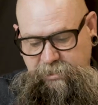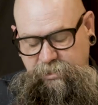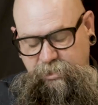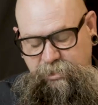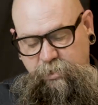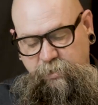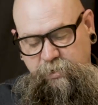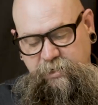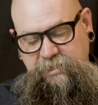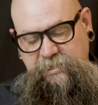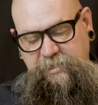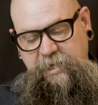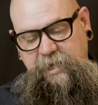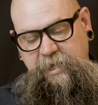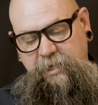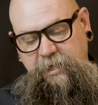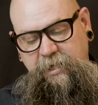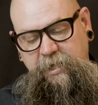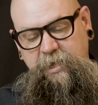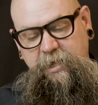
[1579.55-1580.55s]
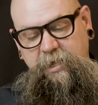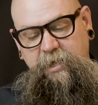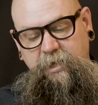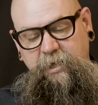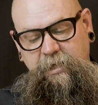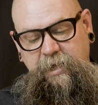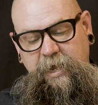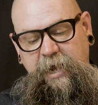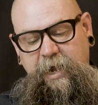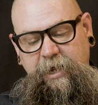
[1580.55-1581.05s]
And so he's saying,
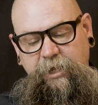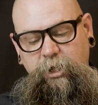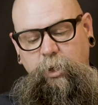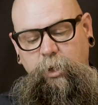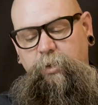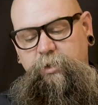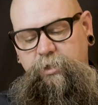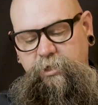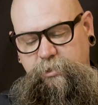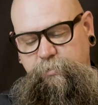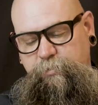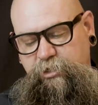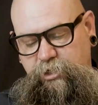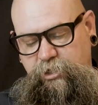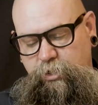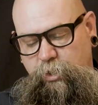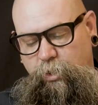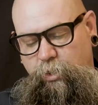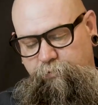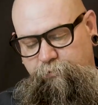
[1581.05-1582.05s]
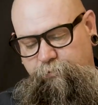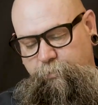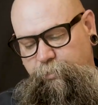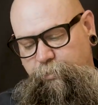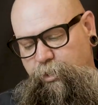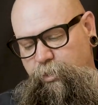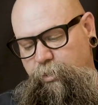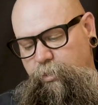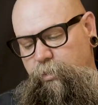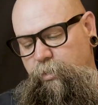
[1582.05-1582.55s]
yeah, I know Onesimus stole from
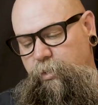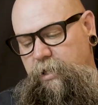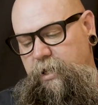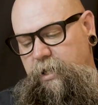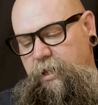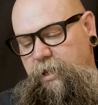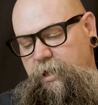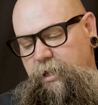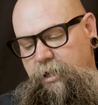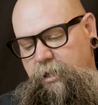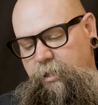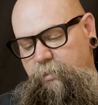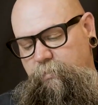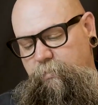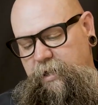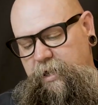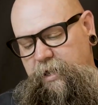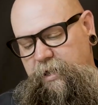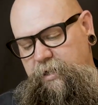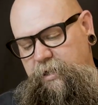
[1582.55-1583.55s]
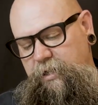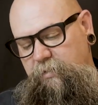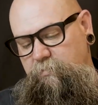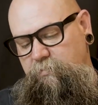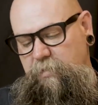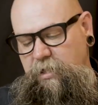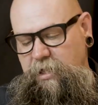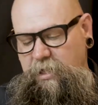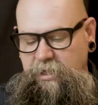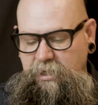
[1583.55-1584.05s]
you,
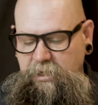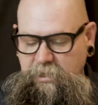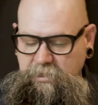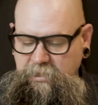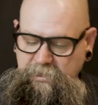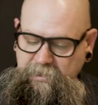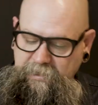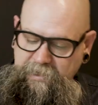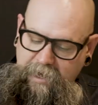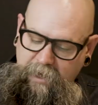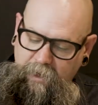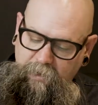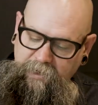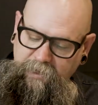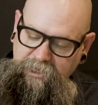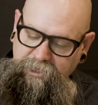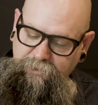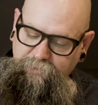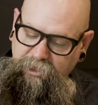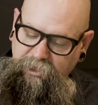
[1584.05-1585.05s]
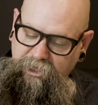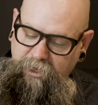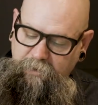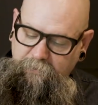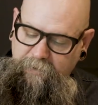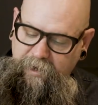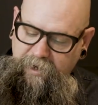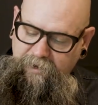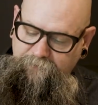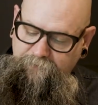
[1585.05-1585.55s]
and now he's become
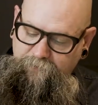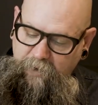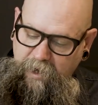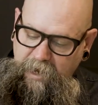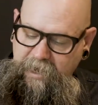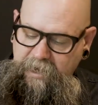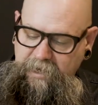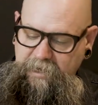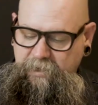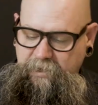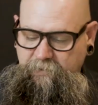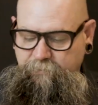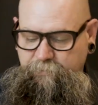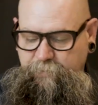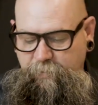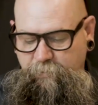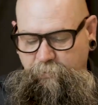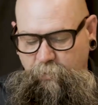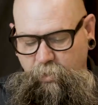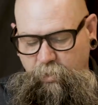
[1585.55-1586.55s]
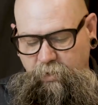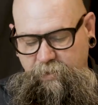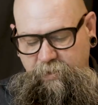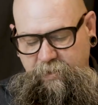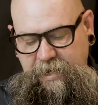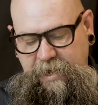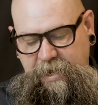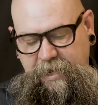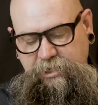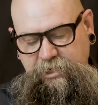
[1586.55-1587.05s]
my friend, and but more than
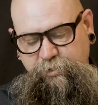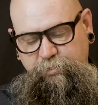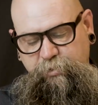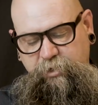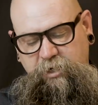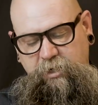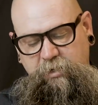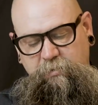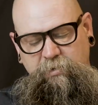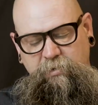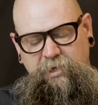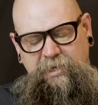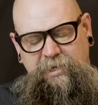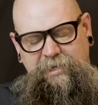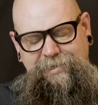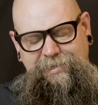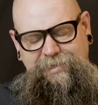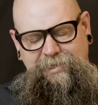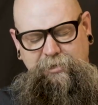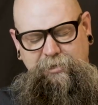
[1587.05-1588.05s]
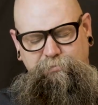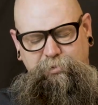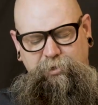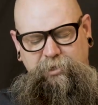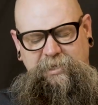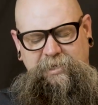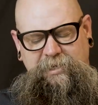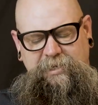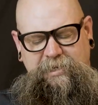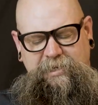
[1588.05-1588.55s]
that, he's become
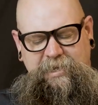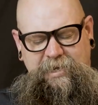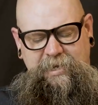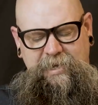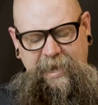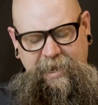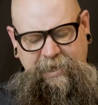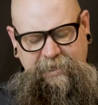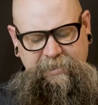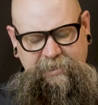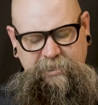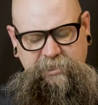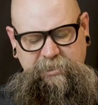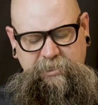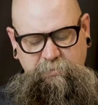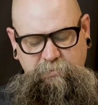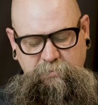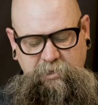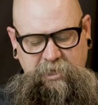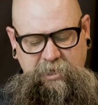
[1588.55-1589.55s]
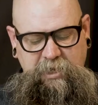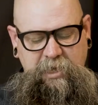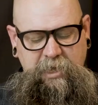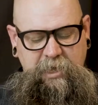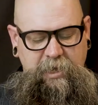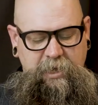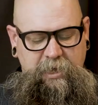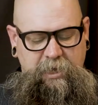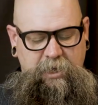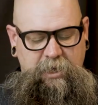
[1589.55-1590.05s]
deeply connected to me,
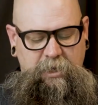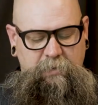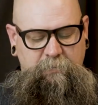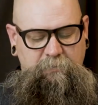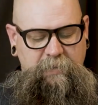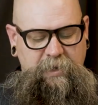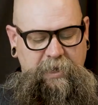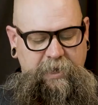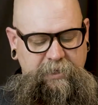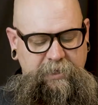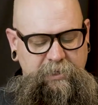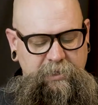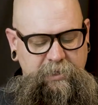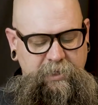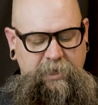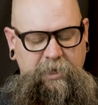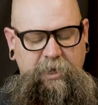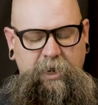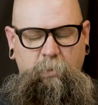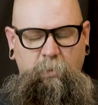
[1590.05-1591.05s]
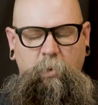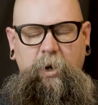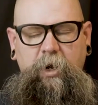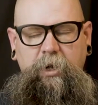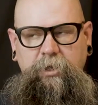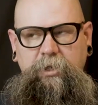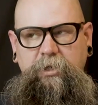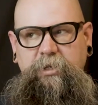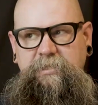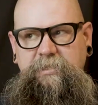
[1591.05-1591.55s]
and I want
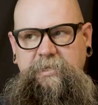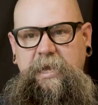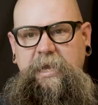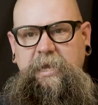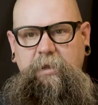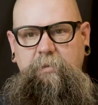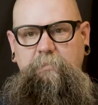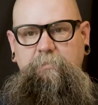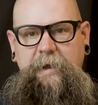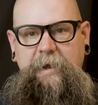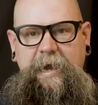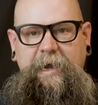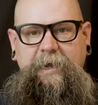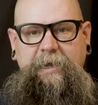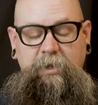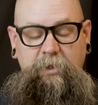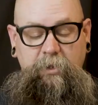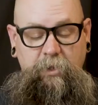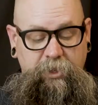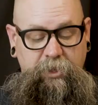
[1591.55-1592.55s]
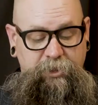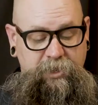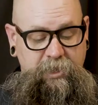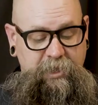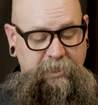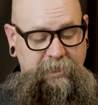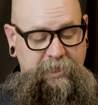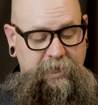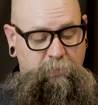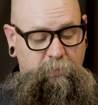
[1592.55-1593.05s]
you to take him back. And the
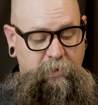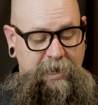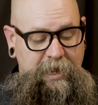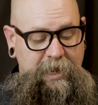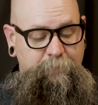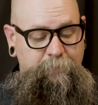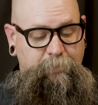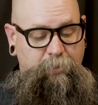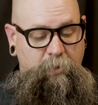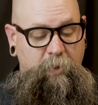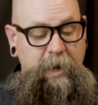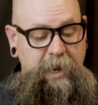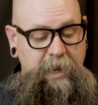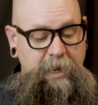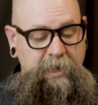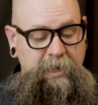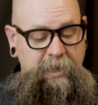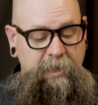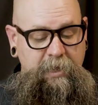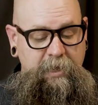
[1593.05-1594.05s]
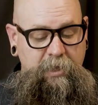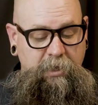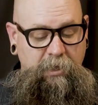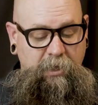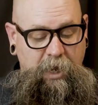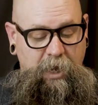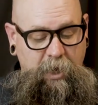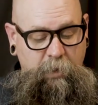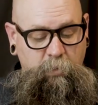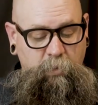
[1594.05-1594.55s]
thing that when I prayed,
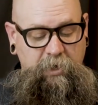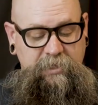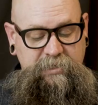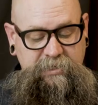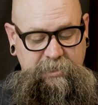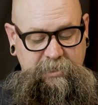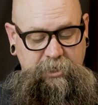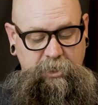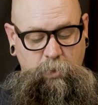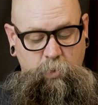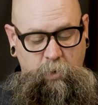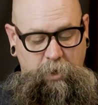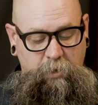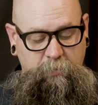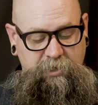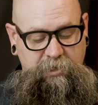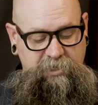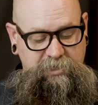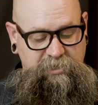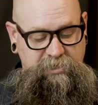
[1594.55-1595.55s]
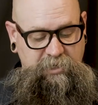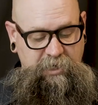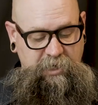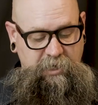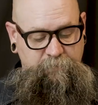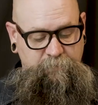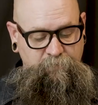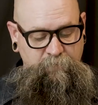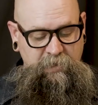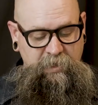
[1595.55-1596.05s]
God, what is it that you want me to
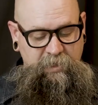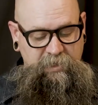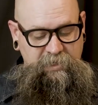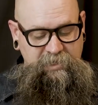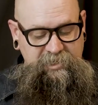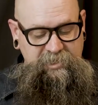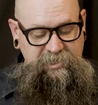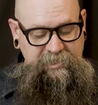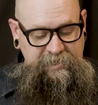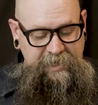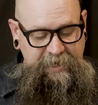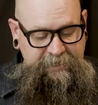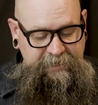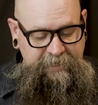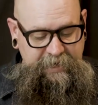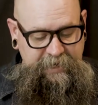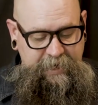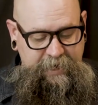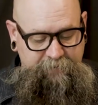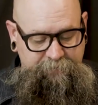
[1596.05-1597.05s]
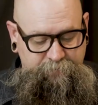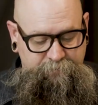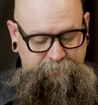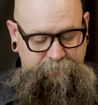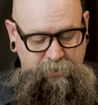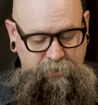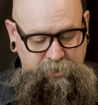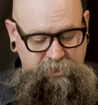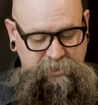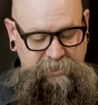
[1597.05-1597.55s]
see? The second half of
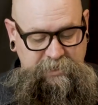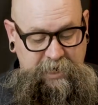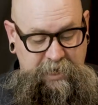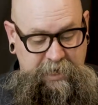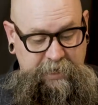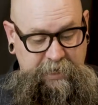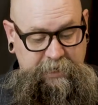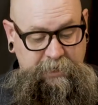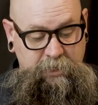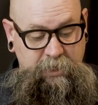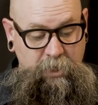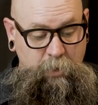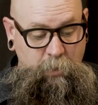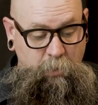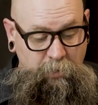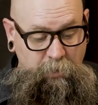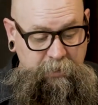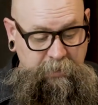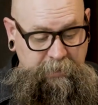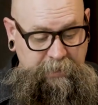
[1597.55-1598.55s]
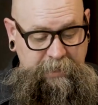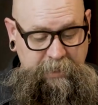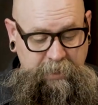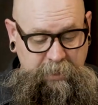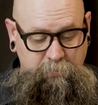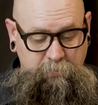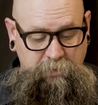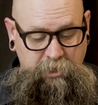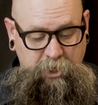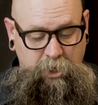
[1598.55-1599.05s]
verse 9 really
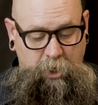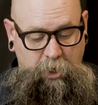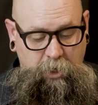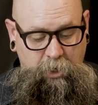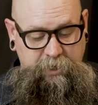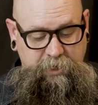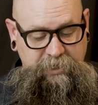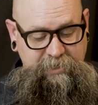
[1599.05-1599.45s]
hit me hard.